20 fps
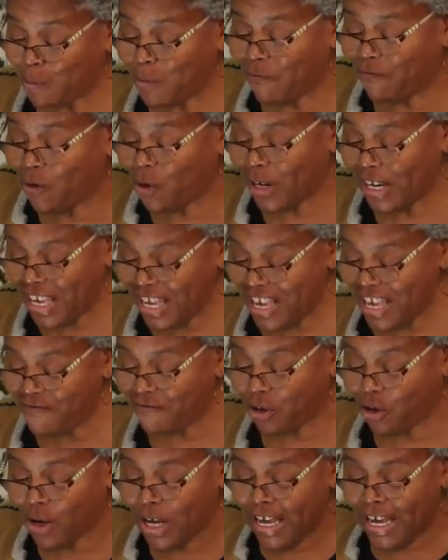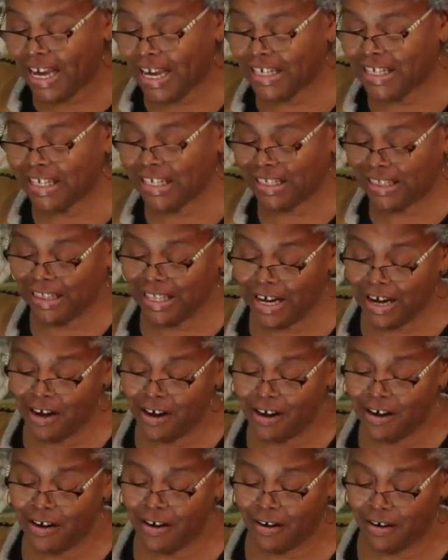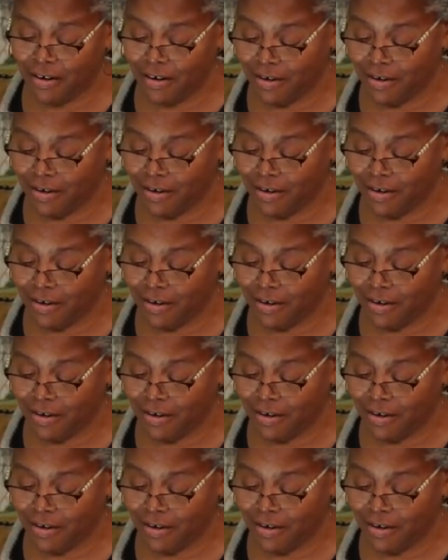before evil and declare